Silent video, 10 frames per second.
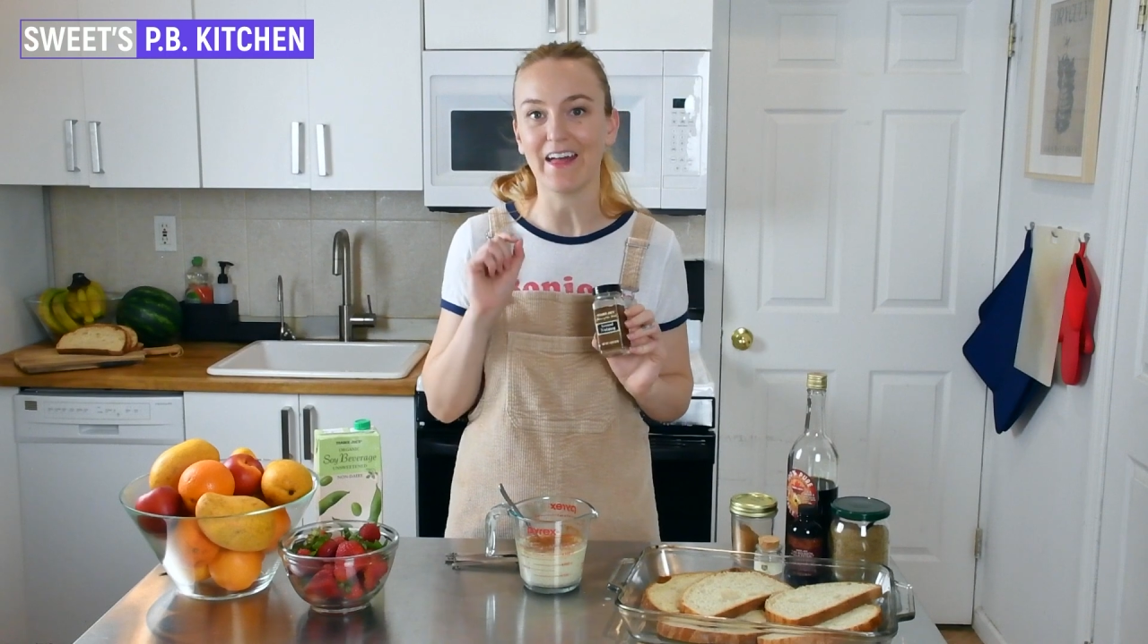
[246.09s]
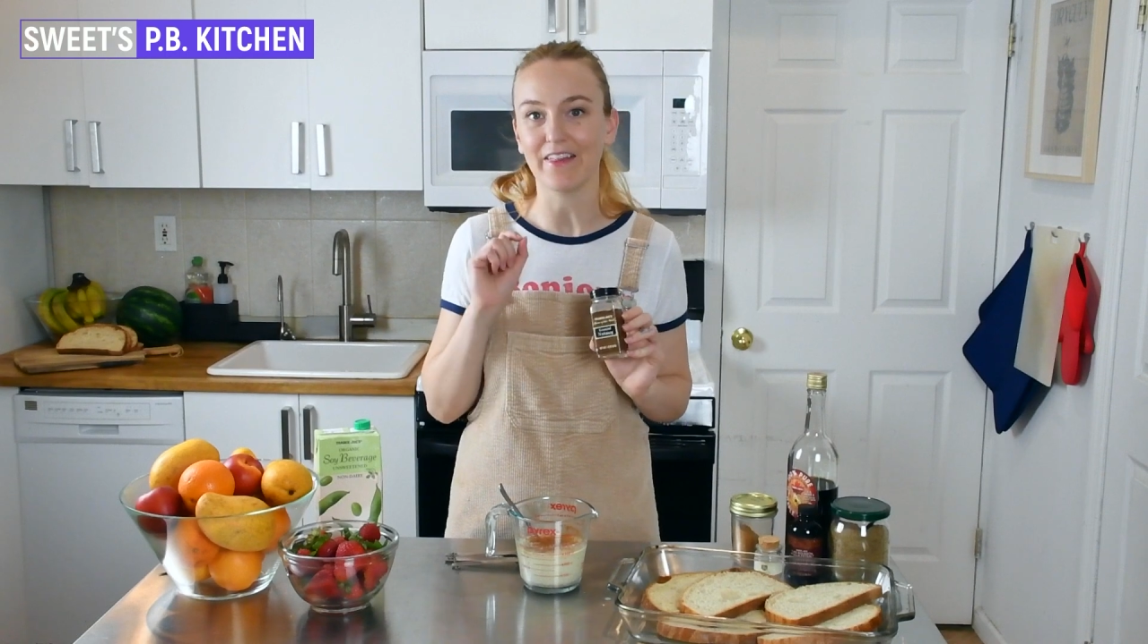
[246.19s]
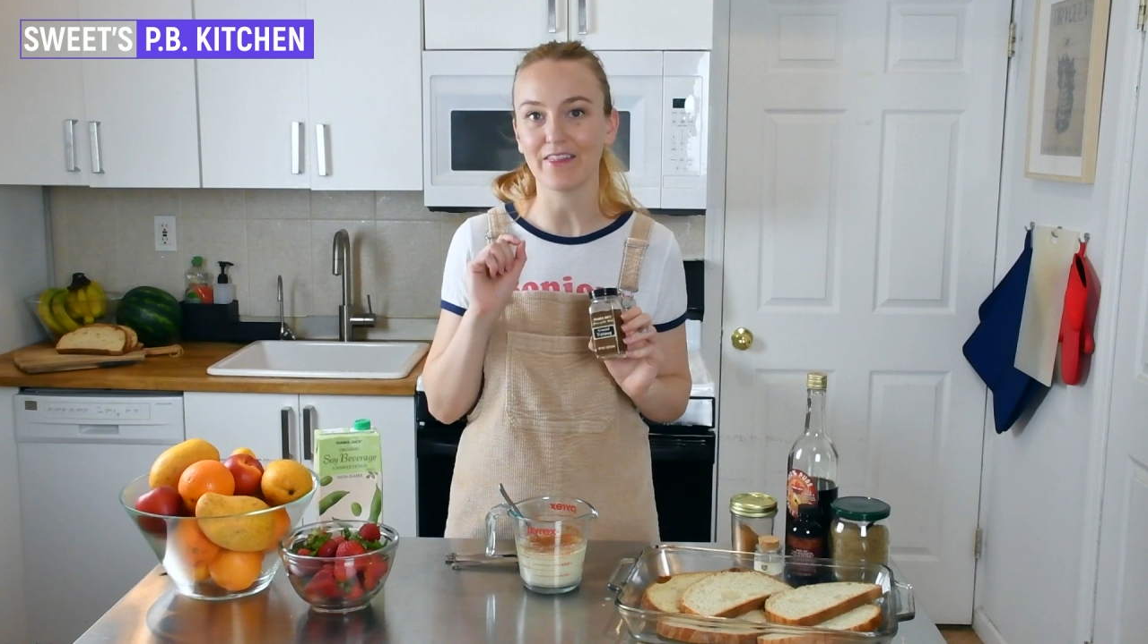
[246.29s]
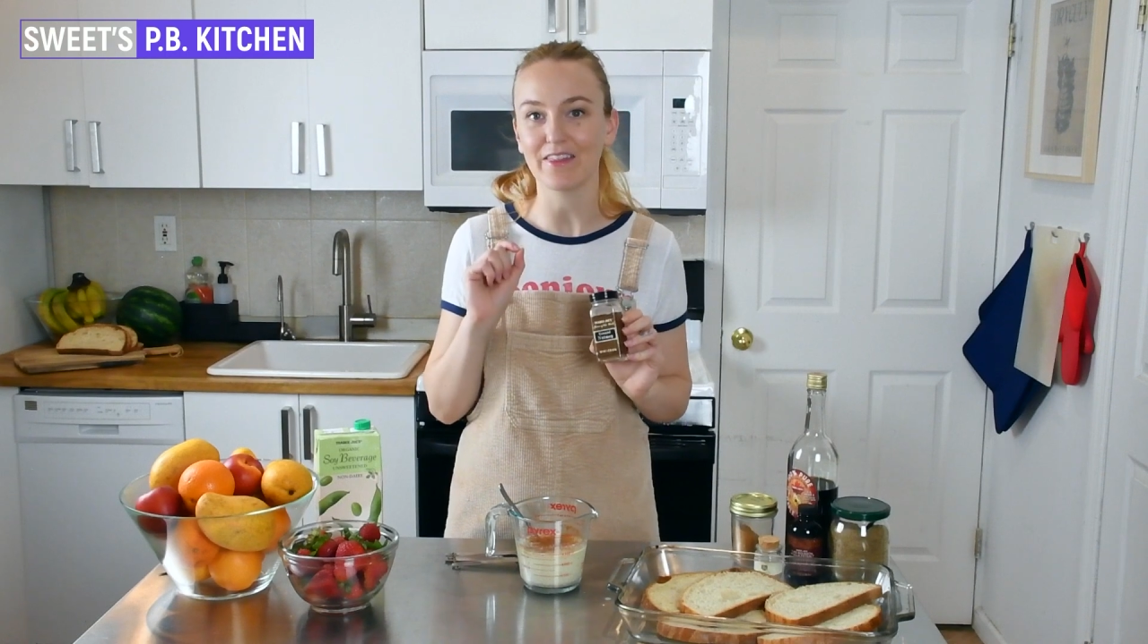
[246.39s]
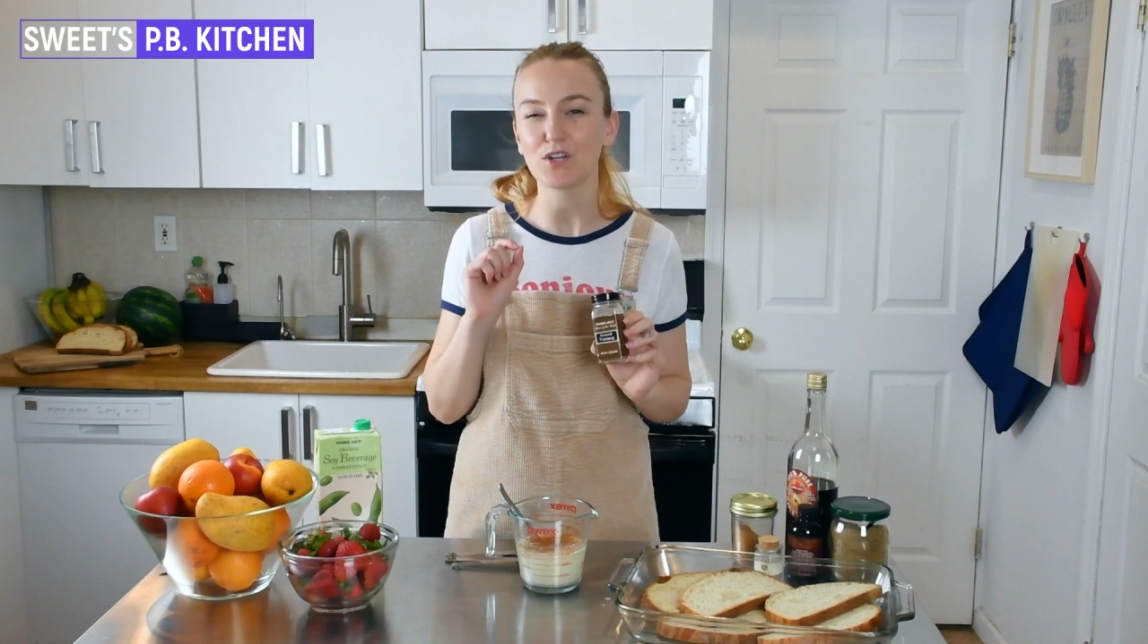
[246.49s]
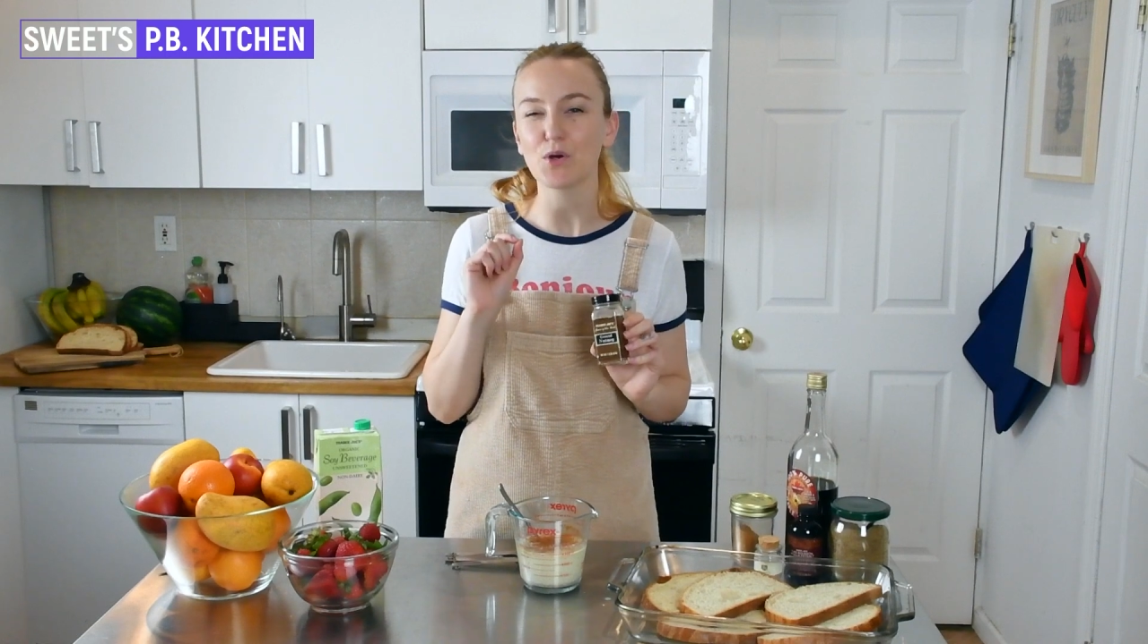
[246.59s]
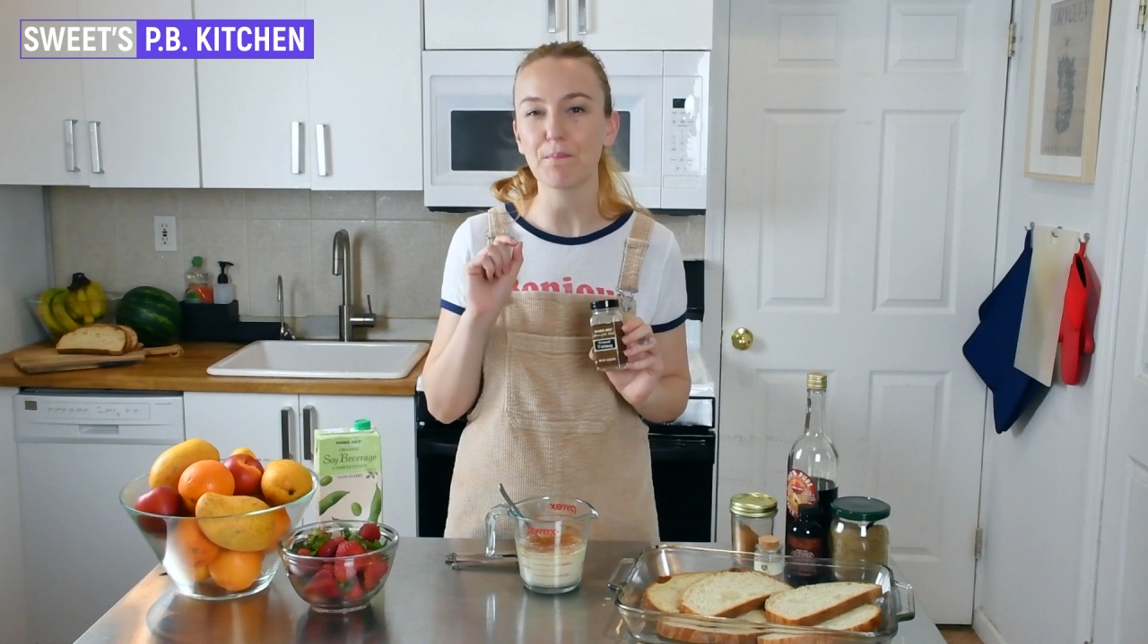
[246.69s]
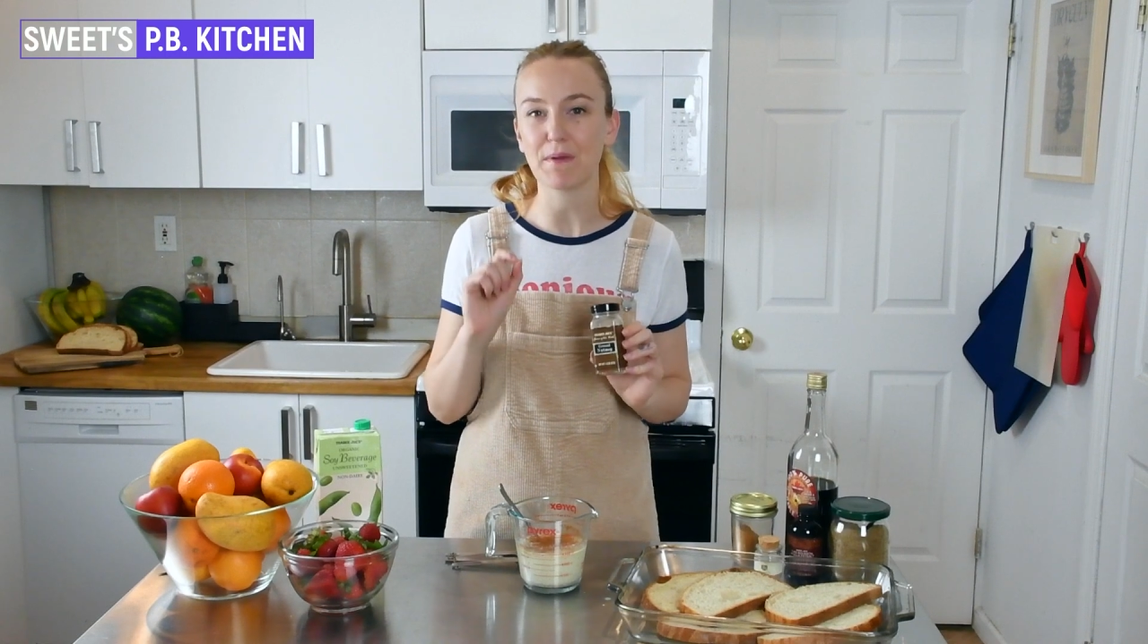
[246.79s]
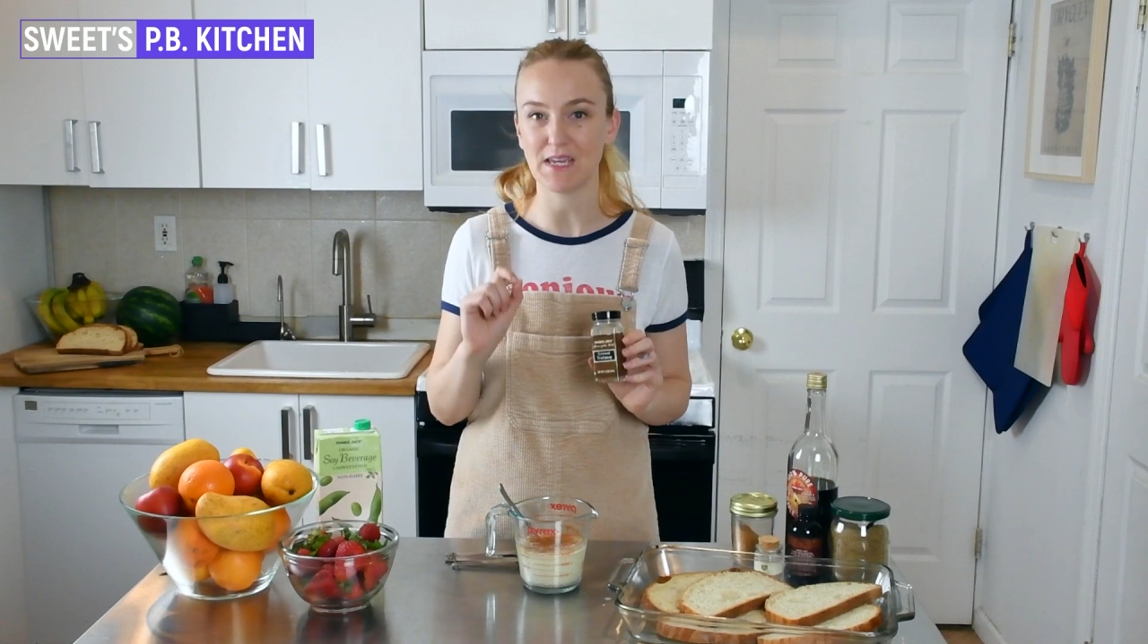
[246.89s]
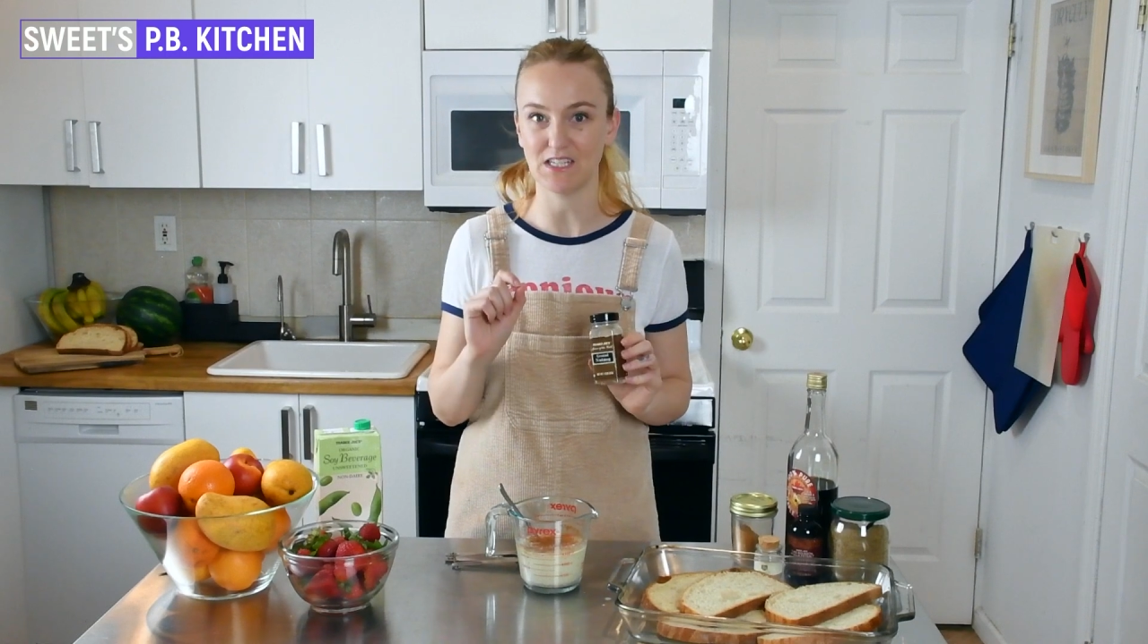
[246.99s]
a little
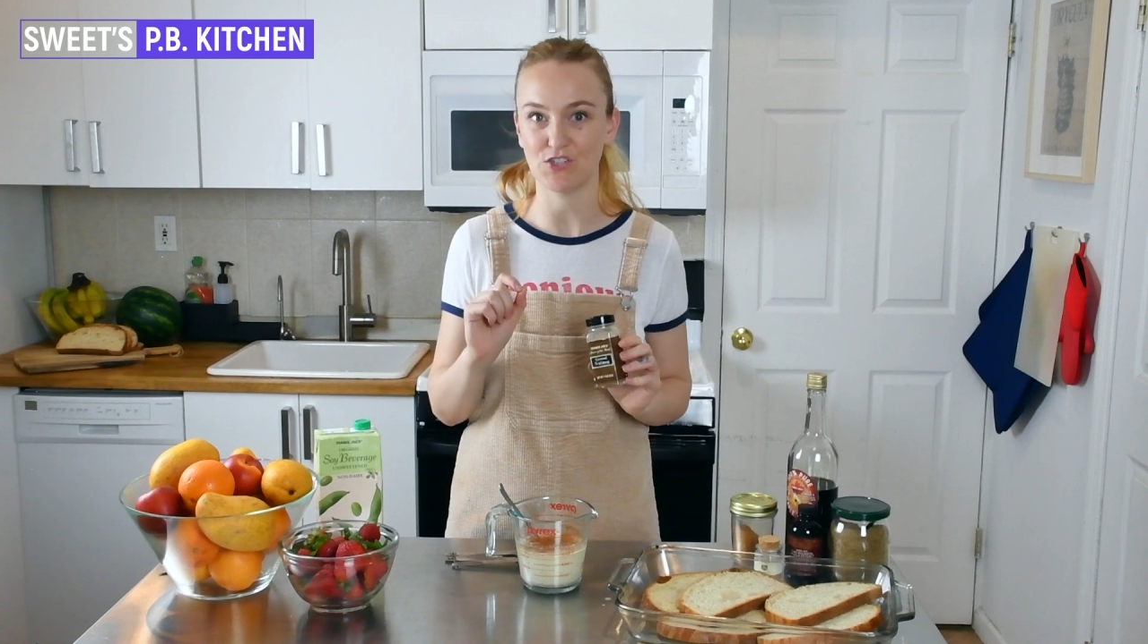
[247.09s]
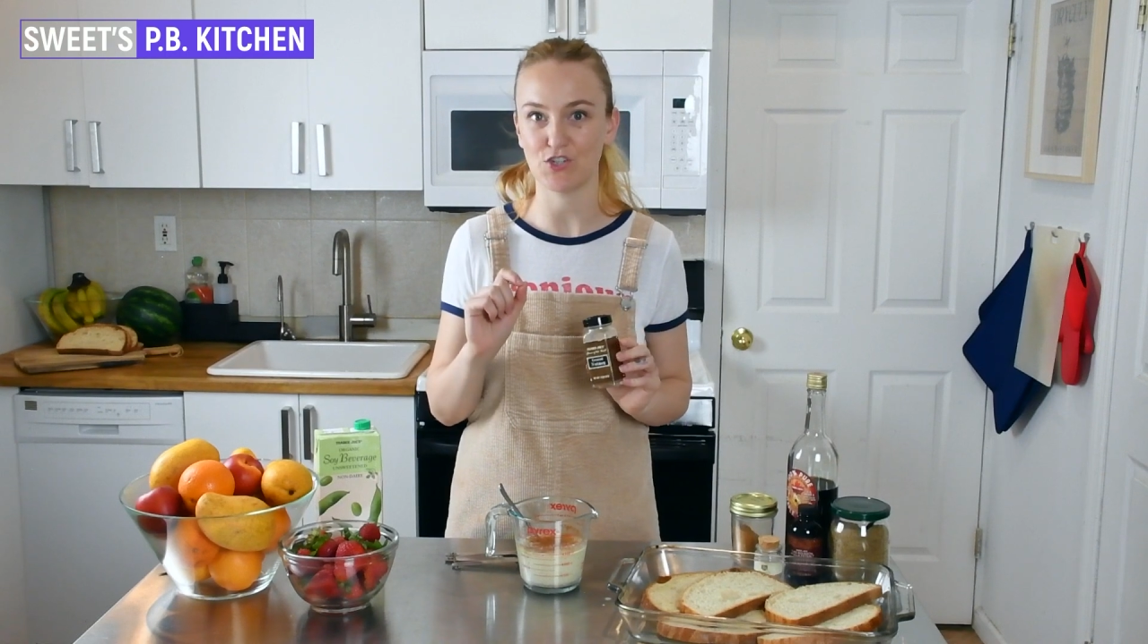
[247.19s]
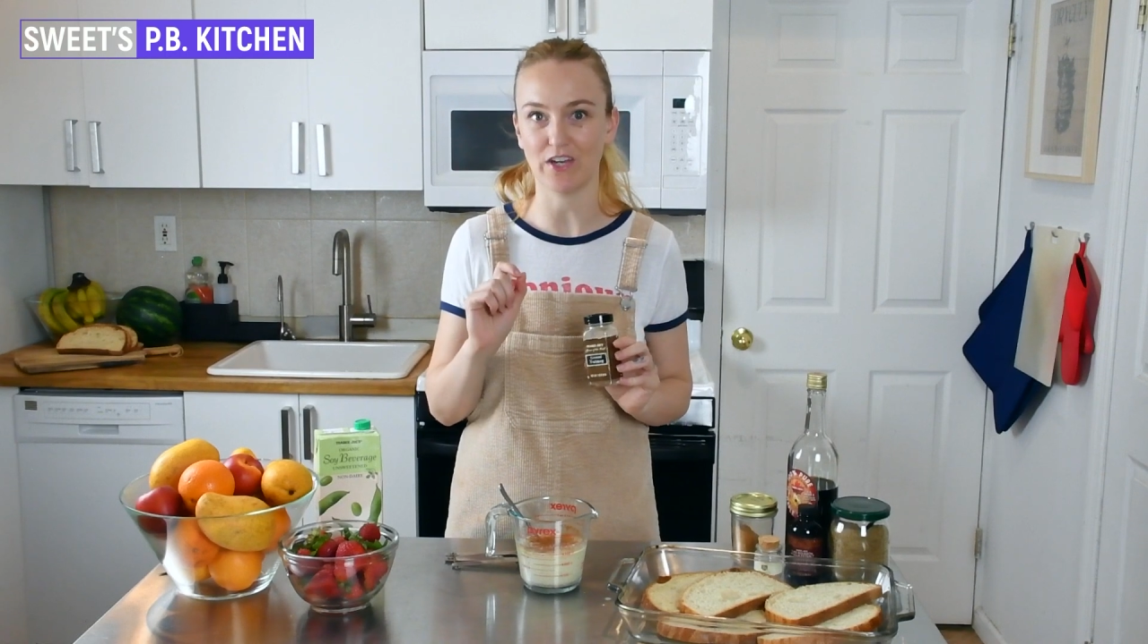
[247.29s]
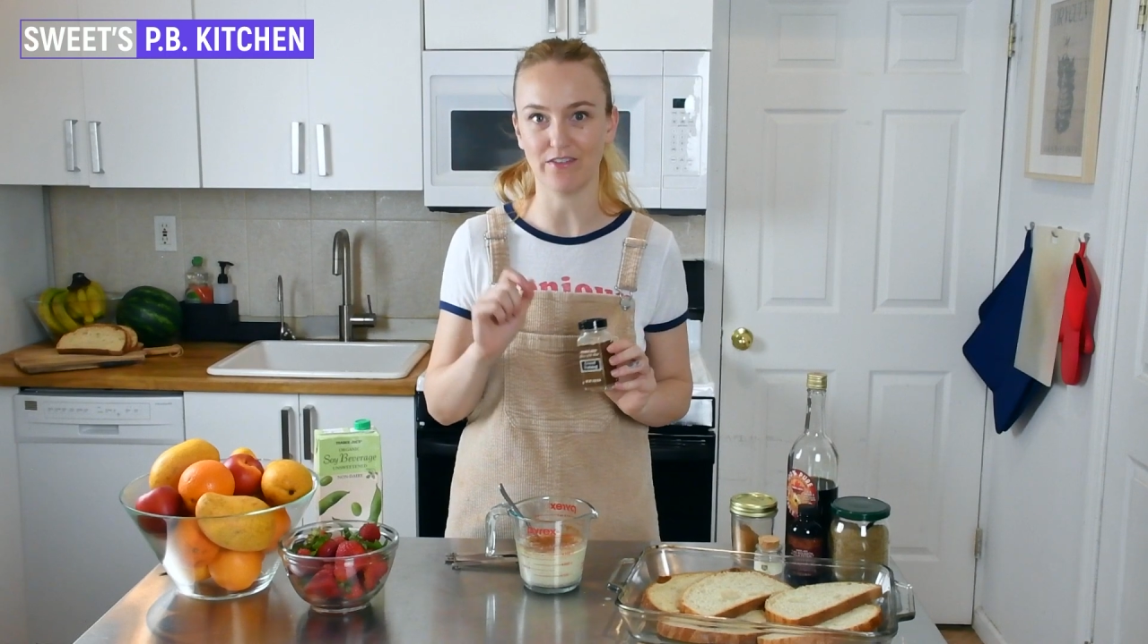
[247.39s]
pinch